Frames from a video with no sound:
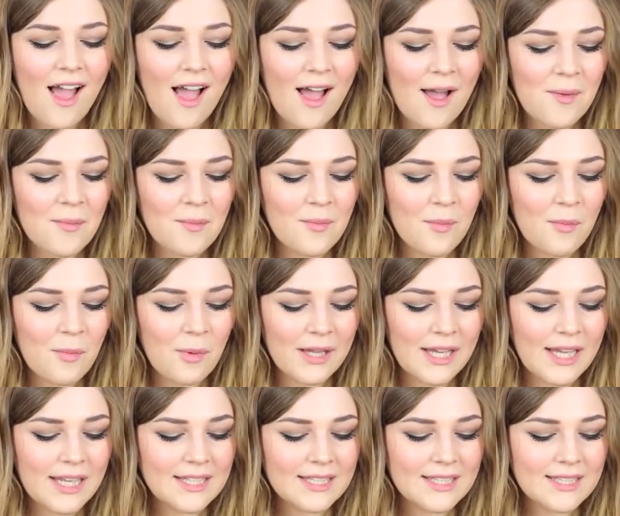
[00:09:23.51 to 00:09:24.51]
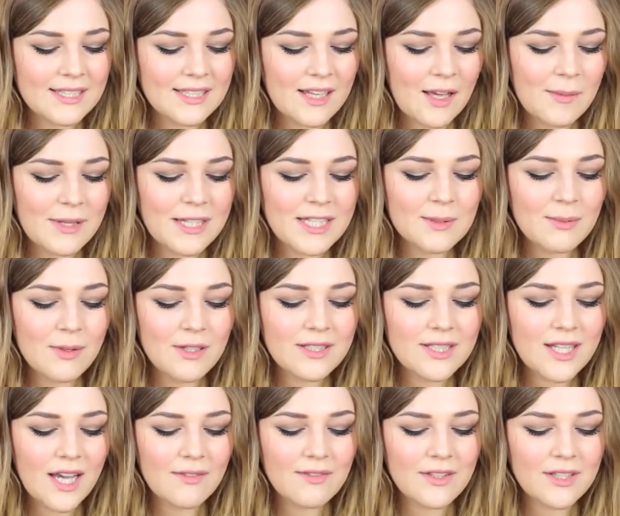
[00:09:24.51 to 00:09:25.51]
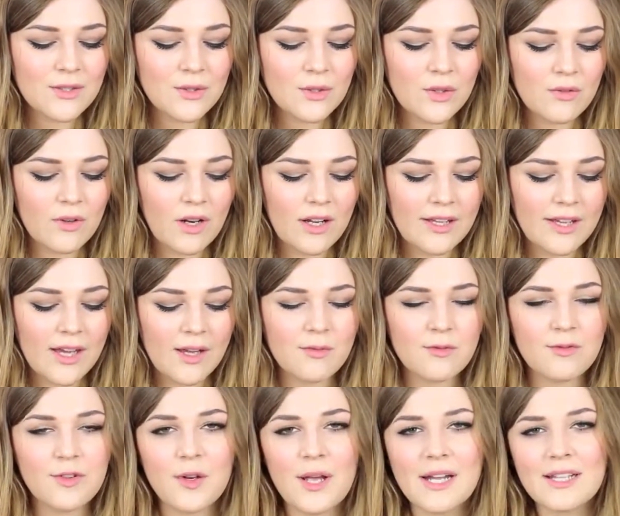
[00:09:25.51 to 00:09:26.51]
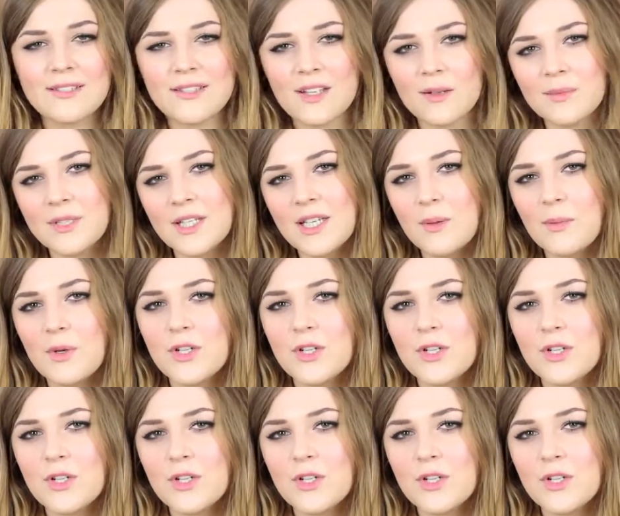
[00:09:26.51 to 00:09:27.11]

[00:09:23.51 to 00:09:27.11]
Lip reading: But it's supposed to have these sort of like fruit enzymes in it,